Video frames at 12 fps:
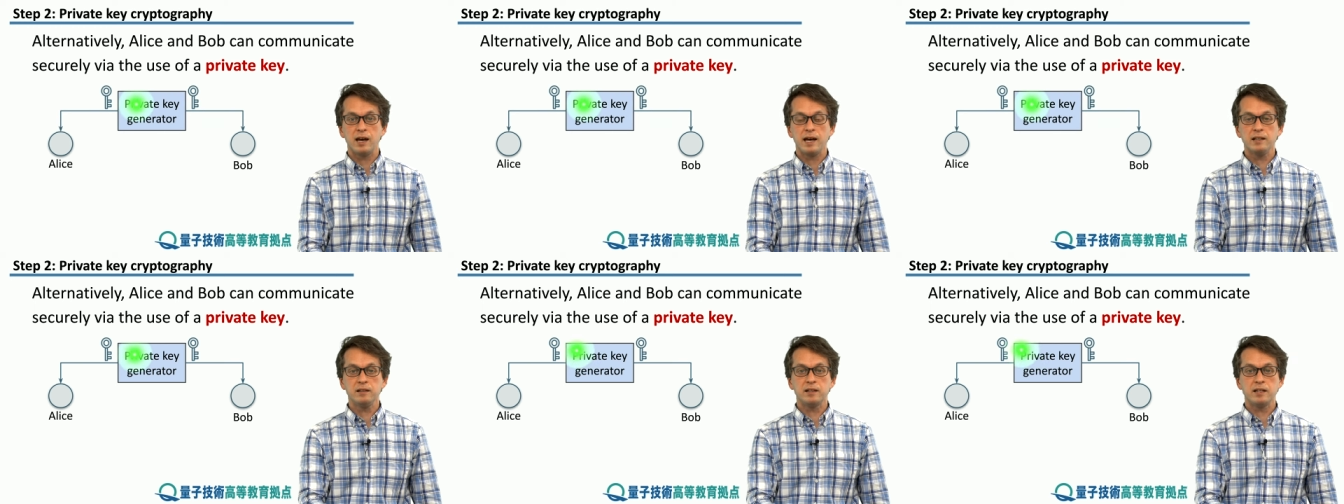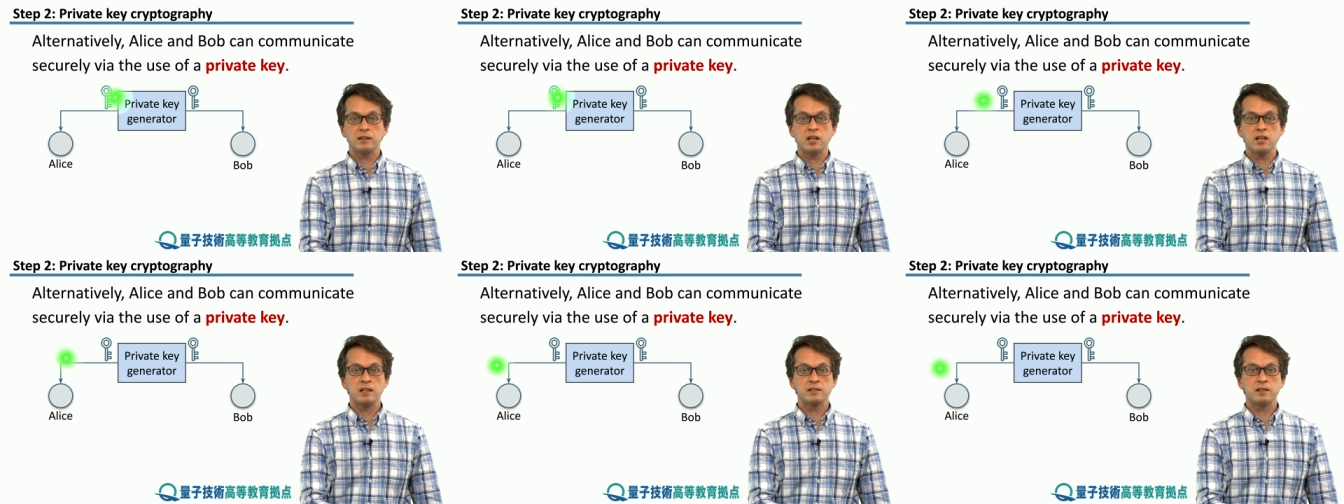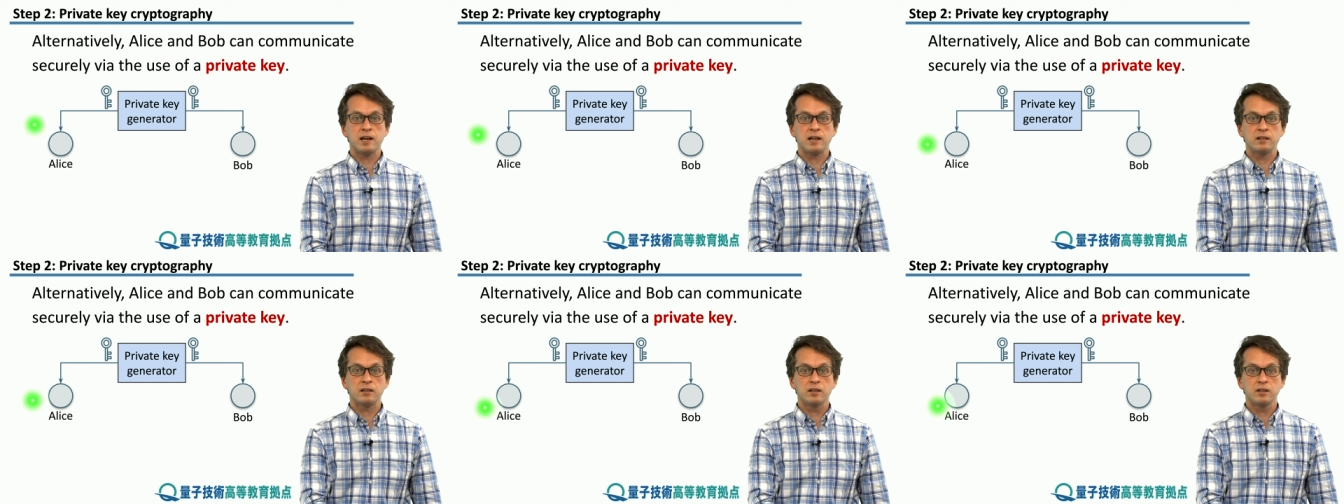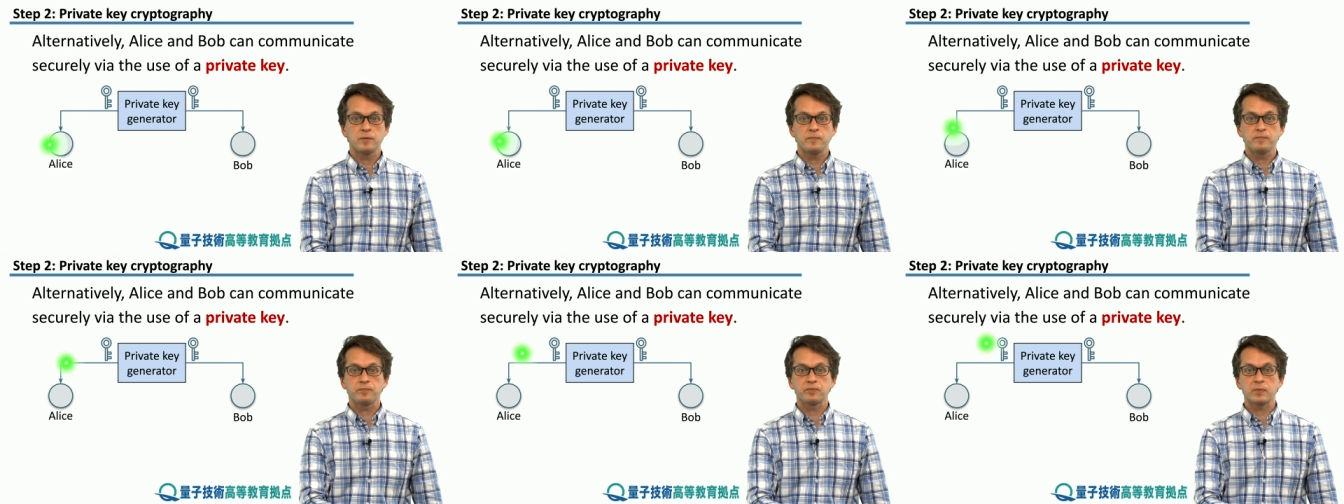And that key is then
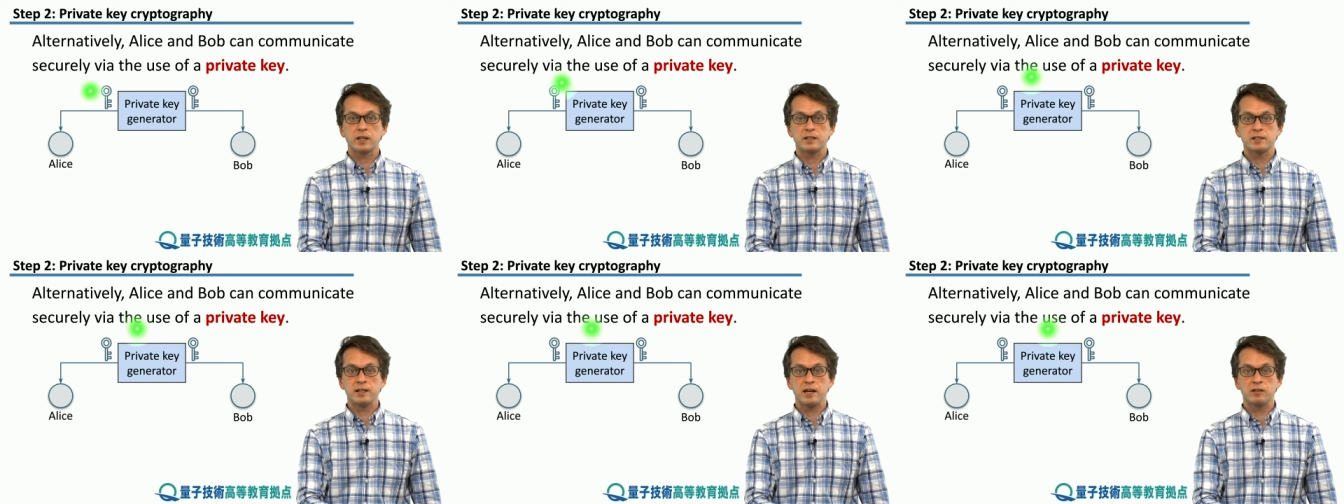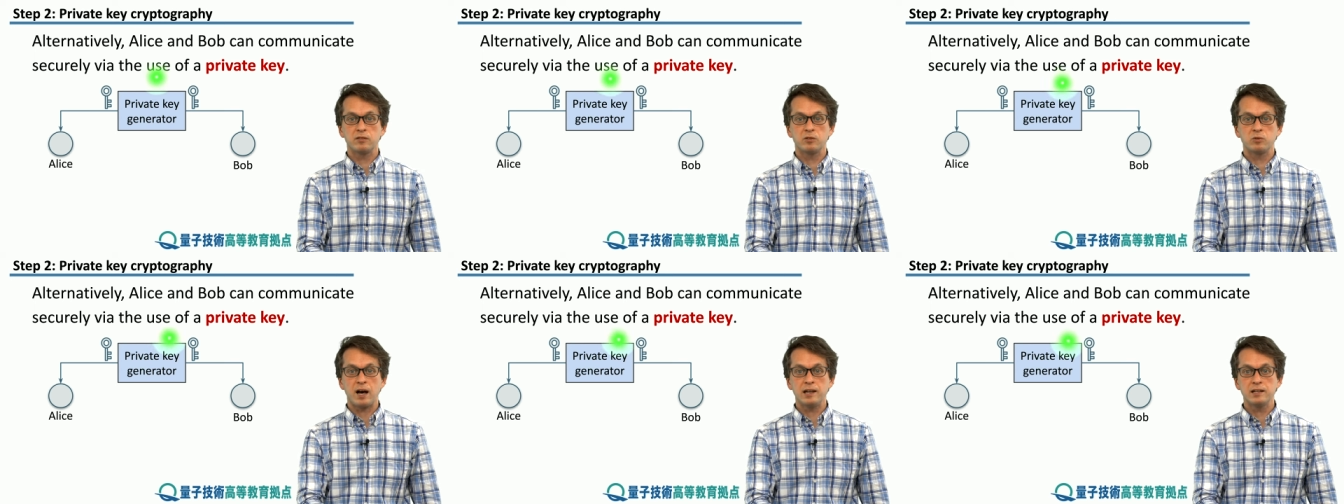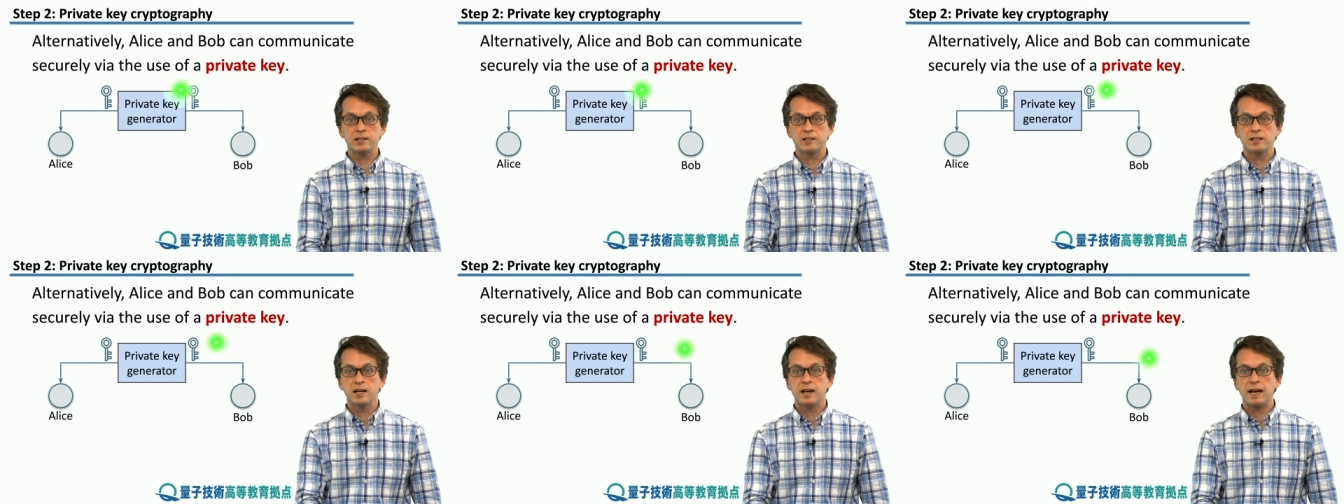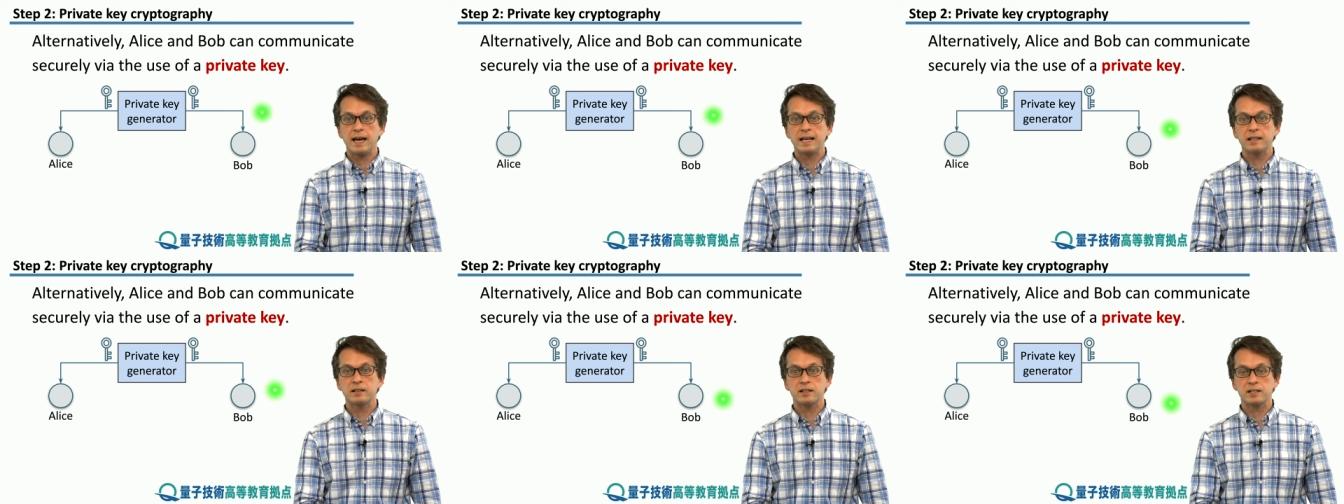sent to Alice
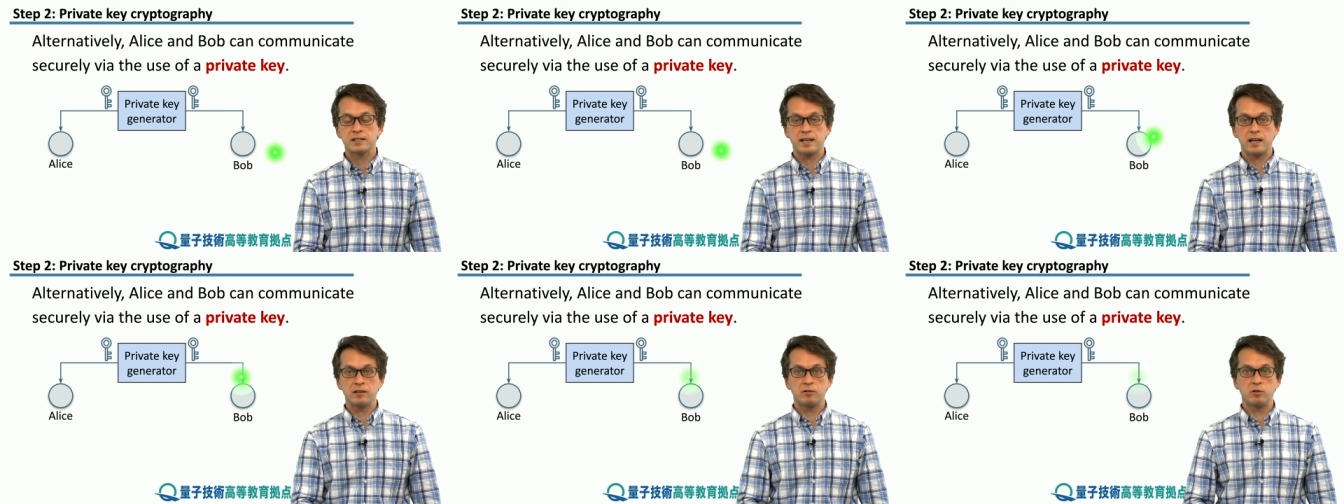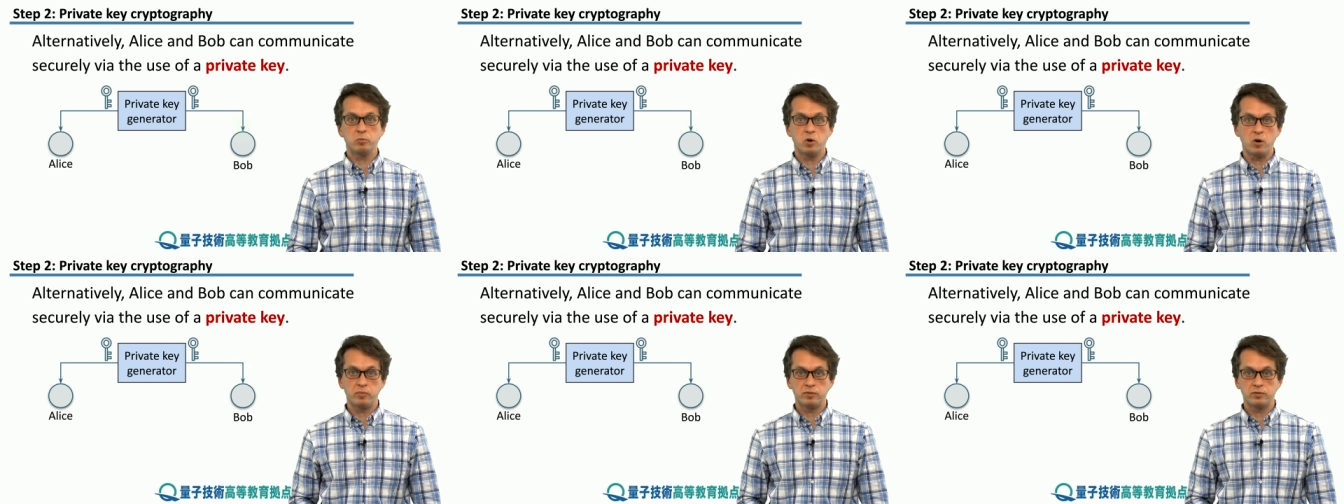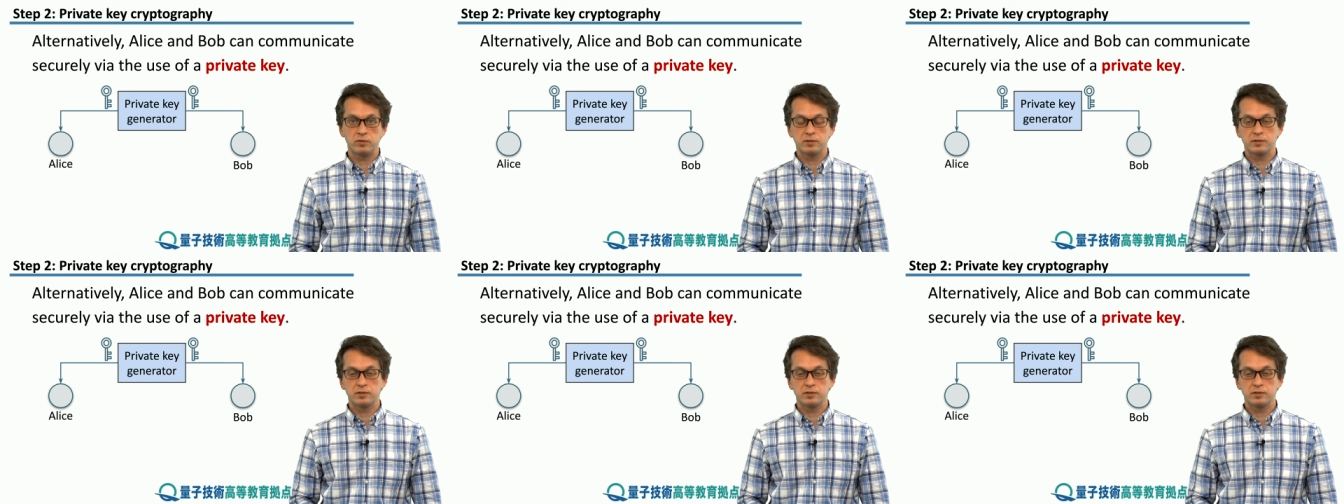and sent to Bob.